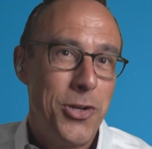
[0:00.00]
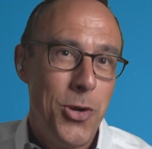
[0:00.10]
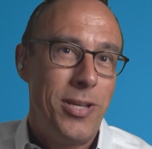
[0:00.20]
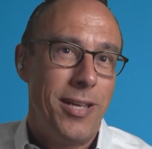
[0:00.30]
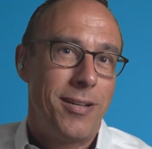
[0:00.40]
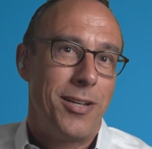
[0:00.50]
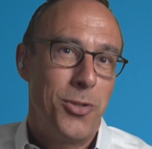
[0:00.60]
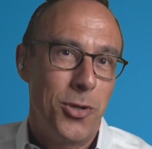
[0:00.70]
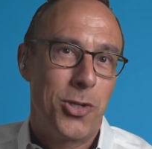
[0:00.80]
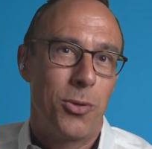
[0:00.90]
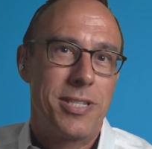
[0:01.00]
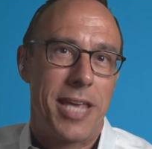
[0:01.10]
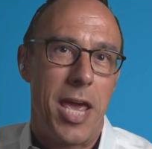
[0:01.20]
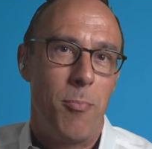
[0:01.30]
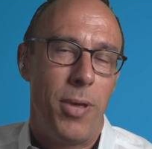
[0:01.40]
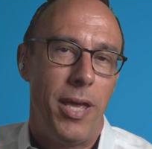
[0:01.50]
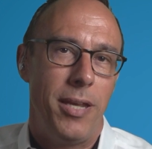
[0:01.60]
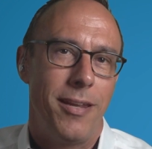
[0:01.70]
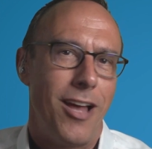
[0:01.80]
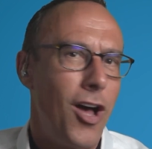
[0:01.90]
Your Data, Your Choice
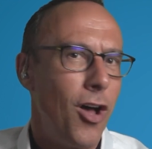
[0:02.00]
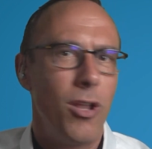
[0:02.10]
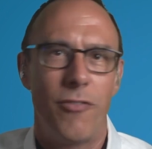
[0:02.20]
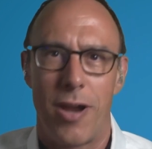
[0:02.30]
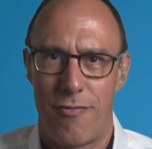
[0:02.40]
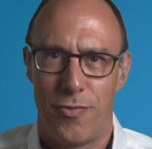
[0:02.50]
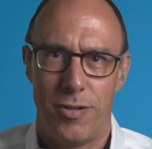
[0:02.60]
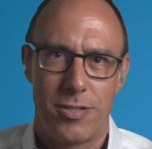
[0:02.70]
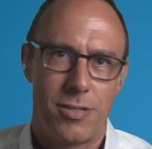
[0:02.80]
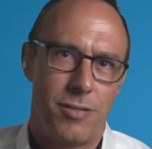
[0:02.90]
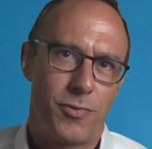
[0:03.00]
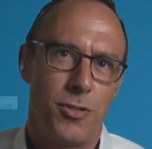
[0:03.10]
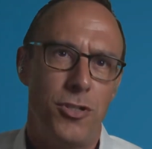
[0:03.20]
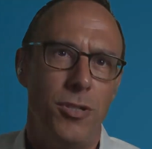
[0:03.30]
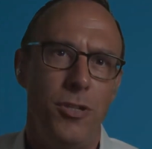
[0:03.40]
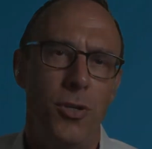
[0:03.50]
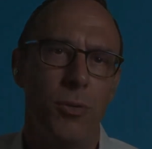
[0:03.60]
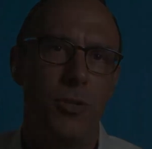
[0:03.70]
campaign and all of our efforts have continued